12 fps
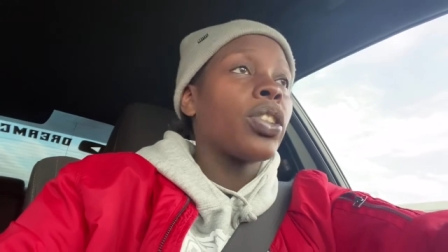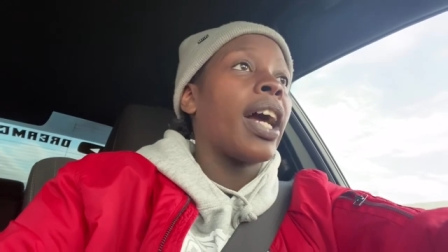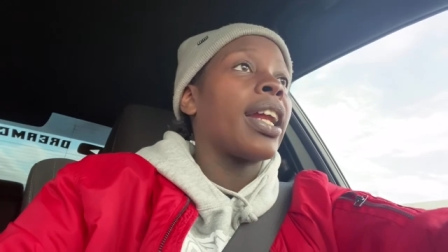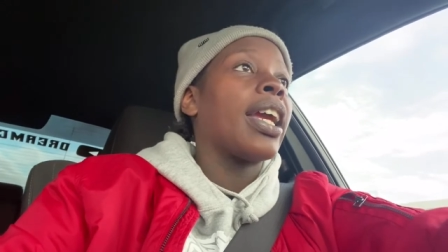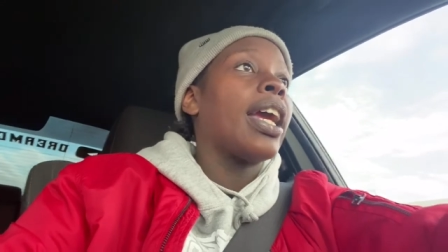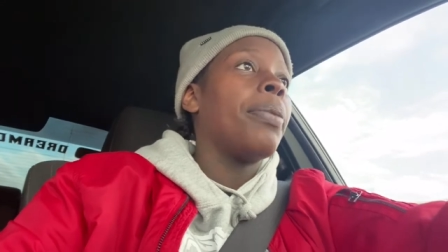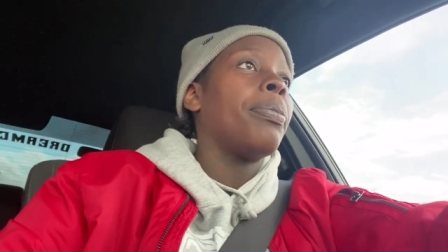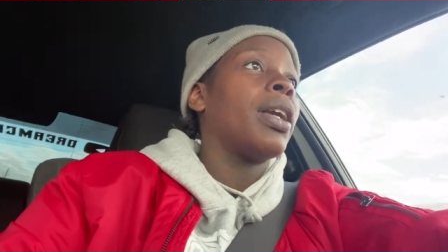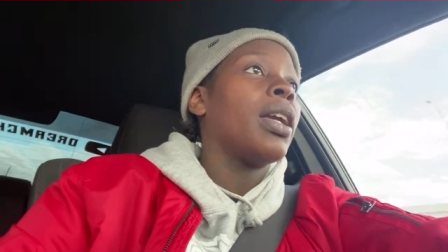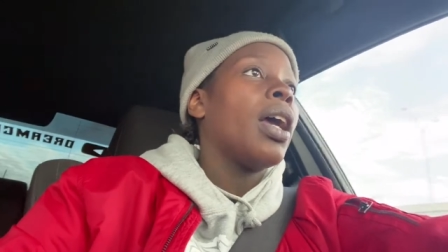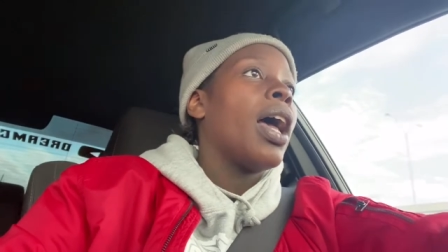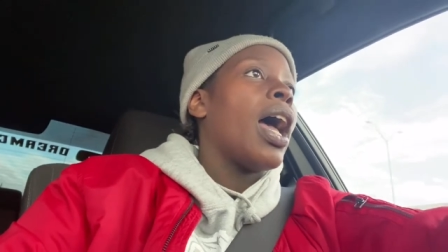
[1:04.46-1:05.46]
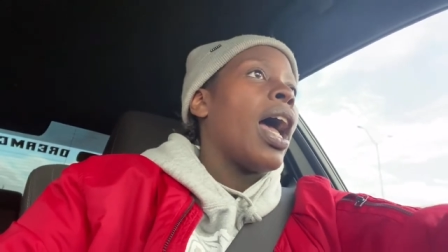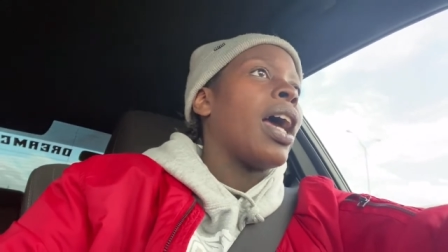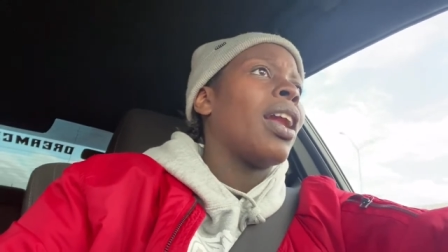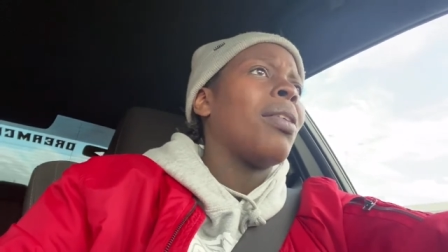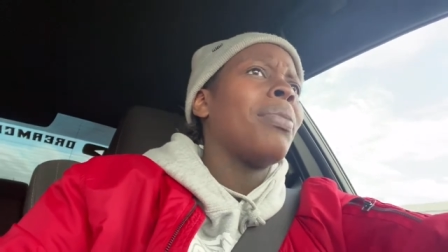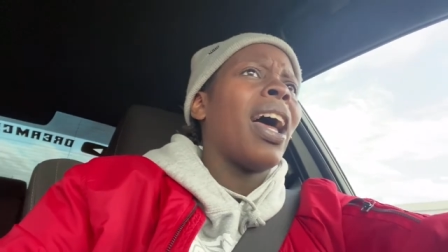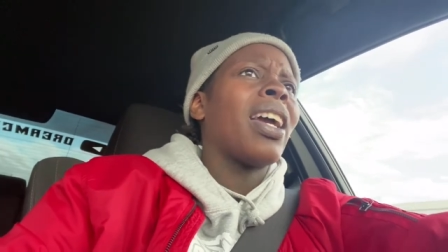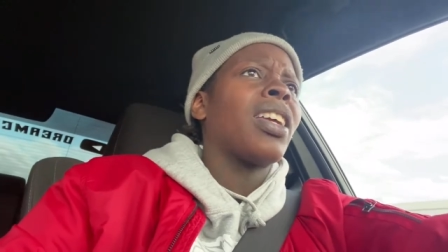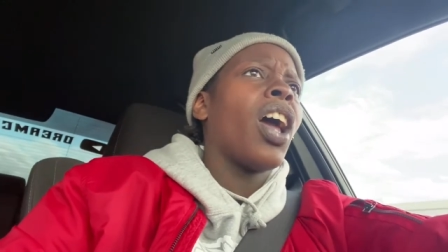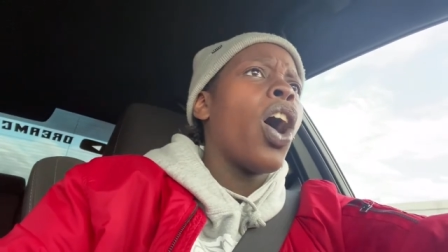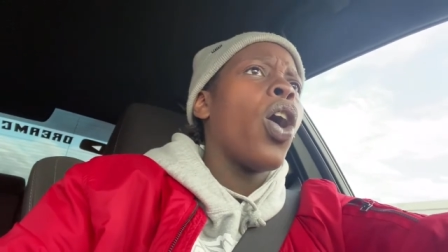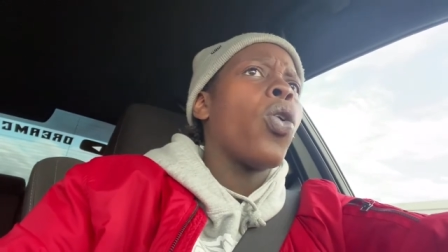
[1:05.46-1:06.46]
trying to hit me, and I'm like,
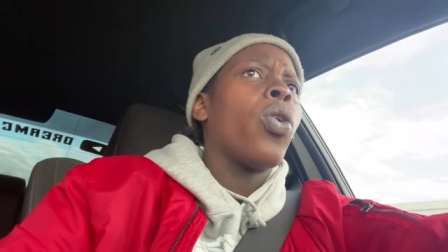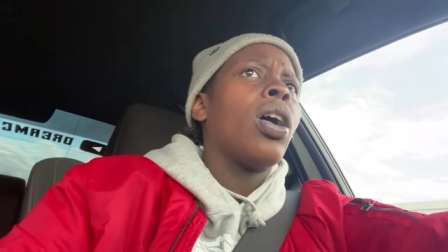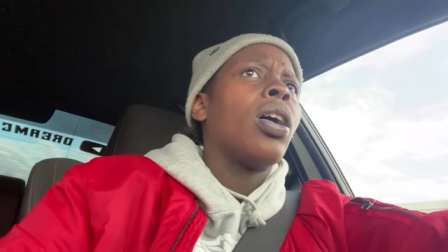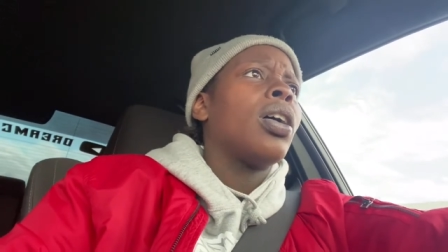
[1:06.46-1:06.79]
yo.